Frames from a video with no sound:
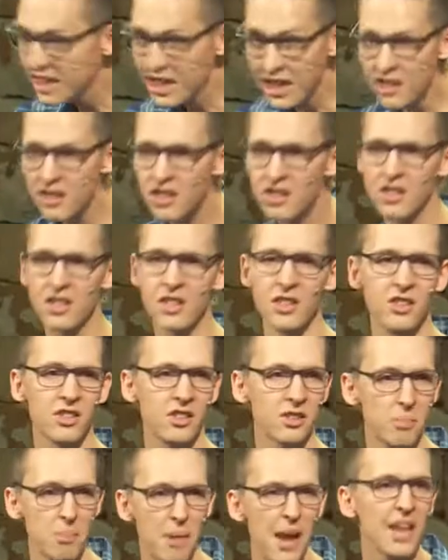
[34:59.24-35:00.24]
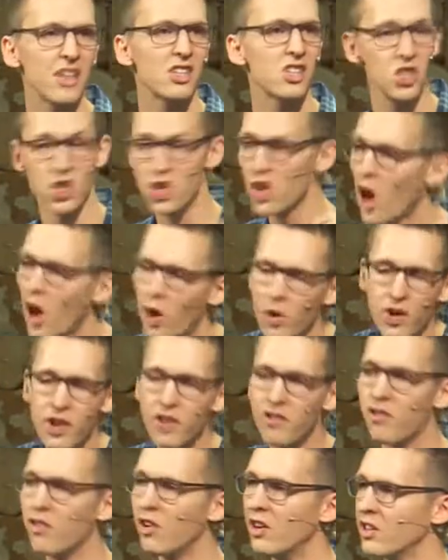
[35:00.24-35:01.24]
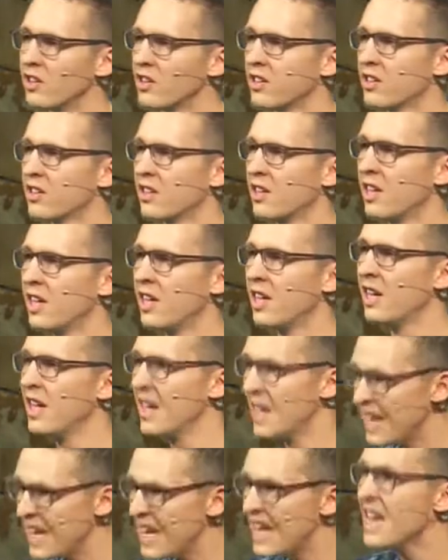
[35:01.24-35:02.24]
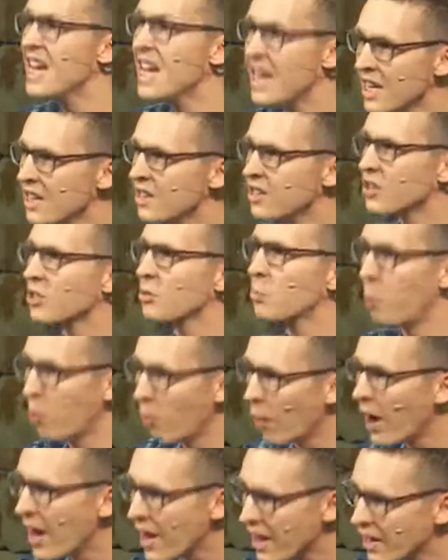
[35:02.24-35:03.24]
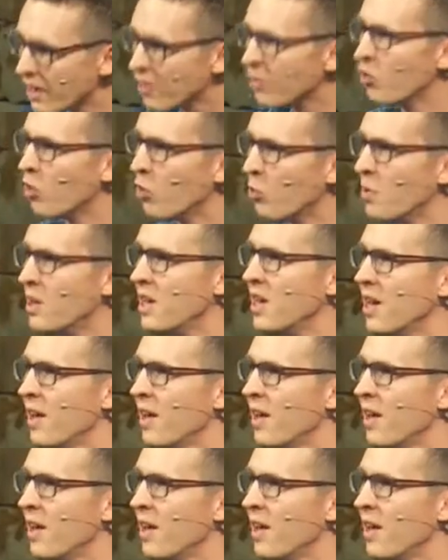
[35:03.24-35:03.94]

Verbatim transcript: distance makes no difference. He is praying for me.